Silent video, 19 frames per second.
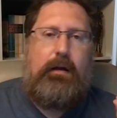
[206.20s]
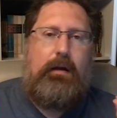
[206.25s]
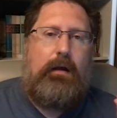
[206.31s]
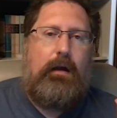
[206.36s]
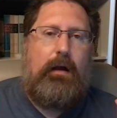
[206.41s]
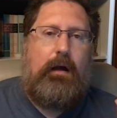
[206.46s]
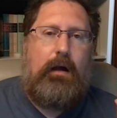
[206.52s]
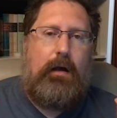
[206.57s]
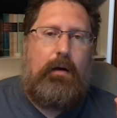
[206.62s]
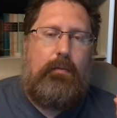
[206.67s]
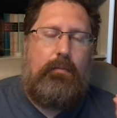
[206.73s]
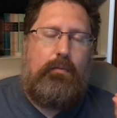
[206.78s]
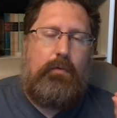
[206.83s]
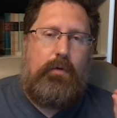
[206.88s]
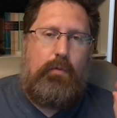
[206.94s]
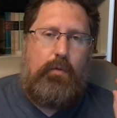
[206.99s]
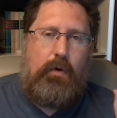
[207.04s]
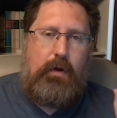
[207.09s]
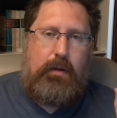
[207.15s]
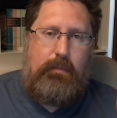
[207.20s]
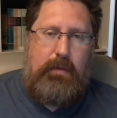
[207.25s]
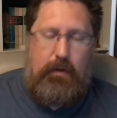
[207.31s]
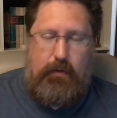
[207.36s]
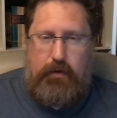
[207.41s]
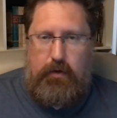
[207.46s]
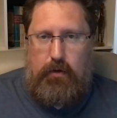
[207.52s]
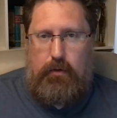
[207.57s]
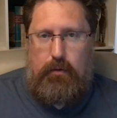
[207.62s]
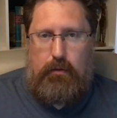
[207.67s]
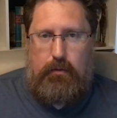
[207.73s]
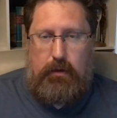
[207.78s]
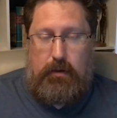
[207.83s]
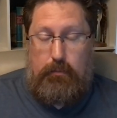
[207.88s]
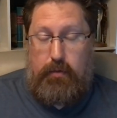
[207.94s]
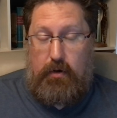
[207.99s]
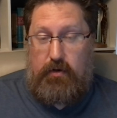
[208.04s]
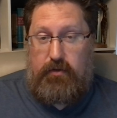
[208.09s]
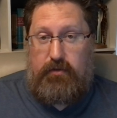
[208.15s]
We want to meet with you
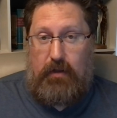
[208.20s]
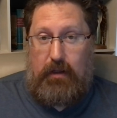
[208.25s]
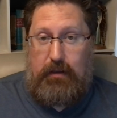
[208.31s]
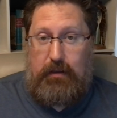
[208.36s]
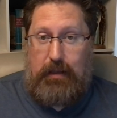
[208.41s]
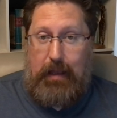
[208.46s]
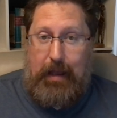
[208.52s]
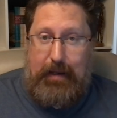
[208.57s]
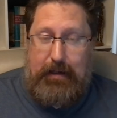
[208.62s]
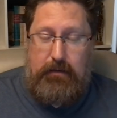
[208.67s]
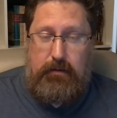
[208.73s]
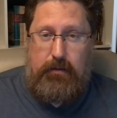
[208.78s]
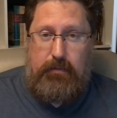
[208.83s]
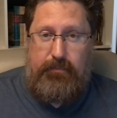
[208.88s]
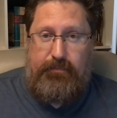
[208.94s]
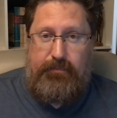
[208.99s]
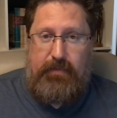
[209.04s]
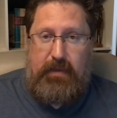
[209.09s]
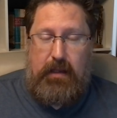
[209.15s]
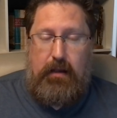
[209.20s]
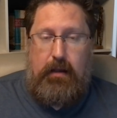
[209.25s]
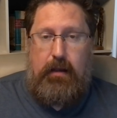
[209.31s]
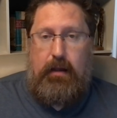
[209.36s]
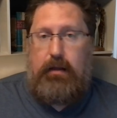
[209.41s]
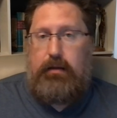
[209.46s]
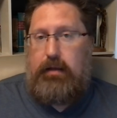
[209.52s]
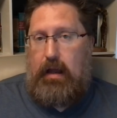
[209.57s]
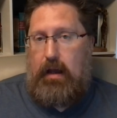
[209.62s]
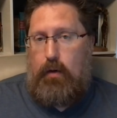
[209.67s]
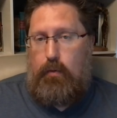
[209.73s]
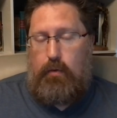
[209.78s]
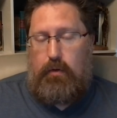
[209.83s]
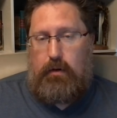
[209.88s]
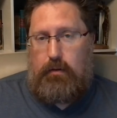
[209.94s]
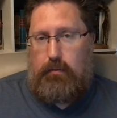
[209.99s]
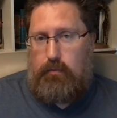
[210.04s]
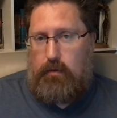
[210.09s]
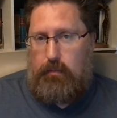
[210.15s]
in person online. And now
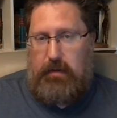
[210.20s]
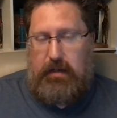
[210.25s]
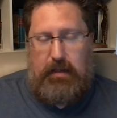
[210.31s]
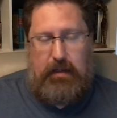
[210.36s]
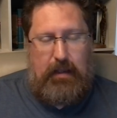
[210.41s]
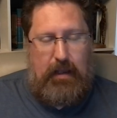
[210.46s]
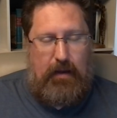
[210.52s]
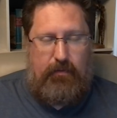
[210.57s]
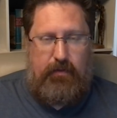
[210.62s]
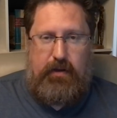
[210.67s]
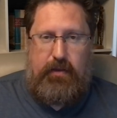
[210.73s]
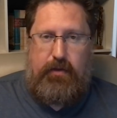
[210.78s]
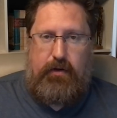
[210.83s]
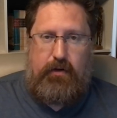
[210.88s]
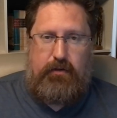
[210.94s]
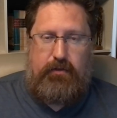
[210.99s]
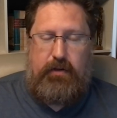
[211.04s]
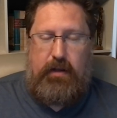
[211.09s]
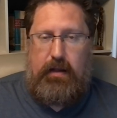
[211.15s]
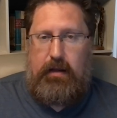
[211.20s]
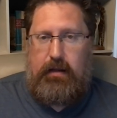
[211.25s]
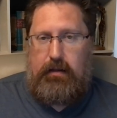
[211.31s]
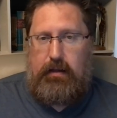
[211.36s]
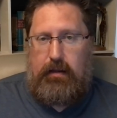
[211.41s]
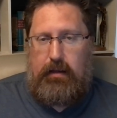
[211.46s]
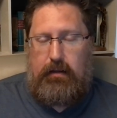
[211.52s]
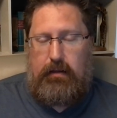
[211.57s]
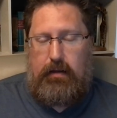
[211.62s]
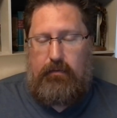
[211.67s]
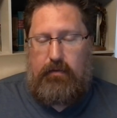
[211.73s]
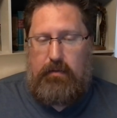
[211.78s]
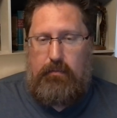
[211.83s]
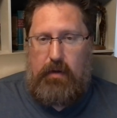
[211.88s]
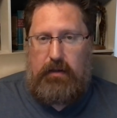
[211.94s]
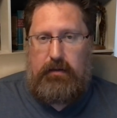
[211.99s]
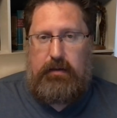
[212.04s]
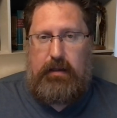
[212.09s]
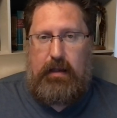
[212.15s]
we're meeting every Thursday and every
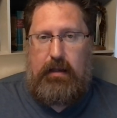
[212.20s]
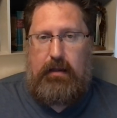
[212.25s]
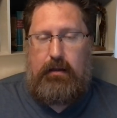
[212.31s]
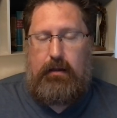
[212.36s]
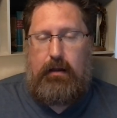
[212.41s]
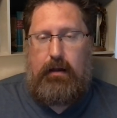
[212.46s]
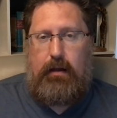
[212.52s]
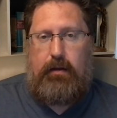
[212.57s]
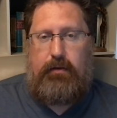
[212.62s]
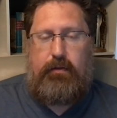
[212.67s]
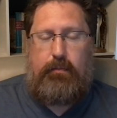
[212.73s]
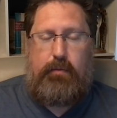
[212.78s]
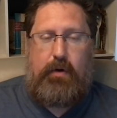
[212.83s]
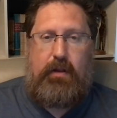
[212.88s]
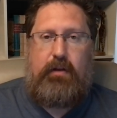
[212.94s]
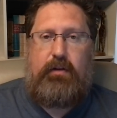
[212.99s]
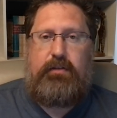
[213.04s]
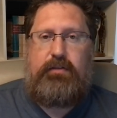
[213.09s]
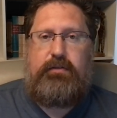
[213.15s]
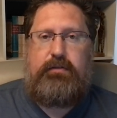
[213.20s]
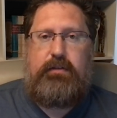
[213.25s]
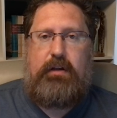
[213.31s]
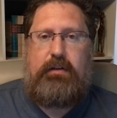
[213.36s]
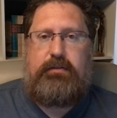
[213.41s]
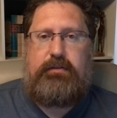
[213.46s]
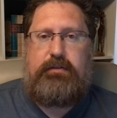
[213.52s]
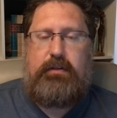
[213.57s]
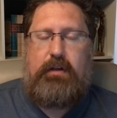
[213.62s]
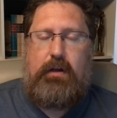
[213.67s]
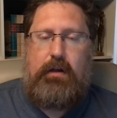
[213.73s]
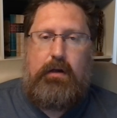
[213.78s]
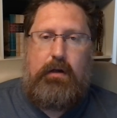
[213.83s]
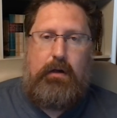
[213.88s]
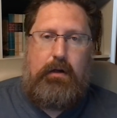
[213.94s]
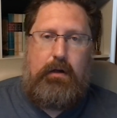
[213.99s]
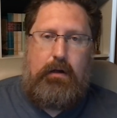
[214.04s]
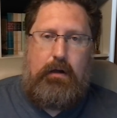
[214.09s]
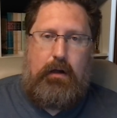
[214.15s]
Monday. As a brother that's
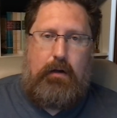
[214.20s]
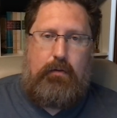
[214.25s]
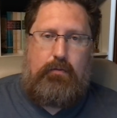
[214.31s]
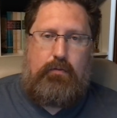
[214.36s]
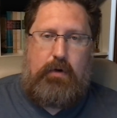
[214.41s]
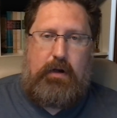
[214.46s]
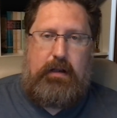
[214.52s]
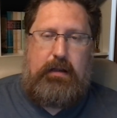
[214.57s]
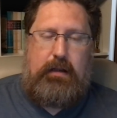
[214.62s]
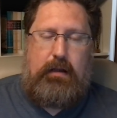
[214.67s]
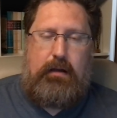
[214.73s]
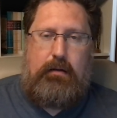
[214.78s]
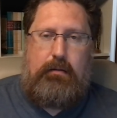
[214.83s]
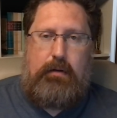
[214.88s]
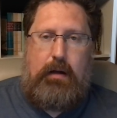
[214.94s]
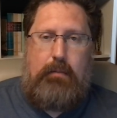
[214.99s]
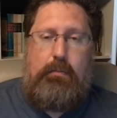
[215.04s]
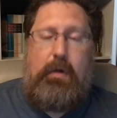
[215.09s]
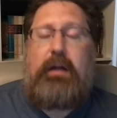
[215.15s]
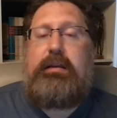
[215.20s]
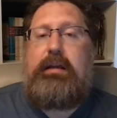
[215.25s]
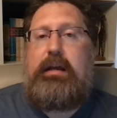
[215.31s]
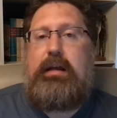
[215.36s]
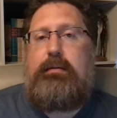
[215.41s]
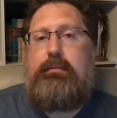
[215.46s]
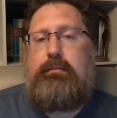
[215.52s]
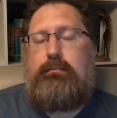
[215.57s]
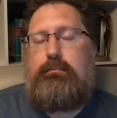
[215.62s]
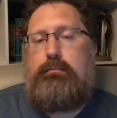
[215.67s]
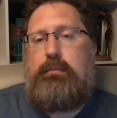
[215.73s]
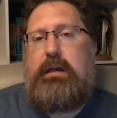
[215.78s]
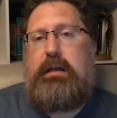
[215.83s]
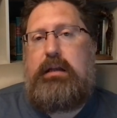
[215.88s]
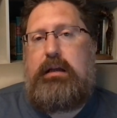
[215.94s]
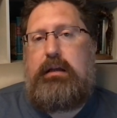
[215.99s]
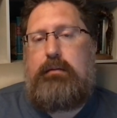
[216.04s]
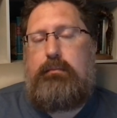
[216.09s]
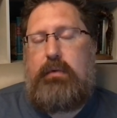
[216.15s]
running Monday
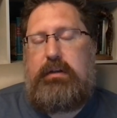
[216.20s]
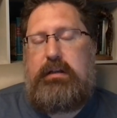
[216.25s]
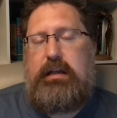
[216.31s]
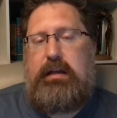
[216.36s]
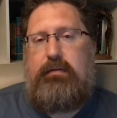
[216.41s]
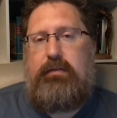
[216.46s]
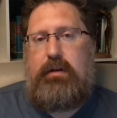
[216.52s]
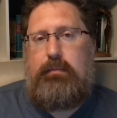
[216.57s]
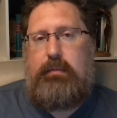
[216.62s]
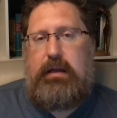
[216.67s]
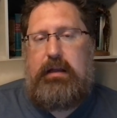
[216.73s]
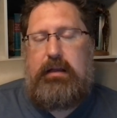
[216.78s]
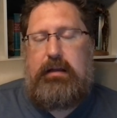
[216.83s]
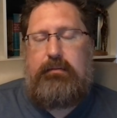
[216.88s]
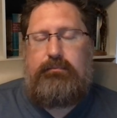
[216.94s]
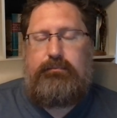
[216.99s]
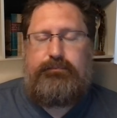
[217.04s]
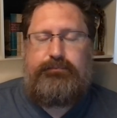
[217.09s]
evening meeting,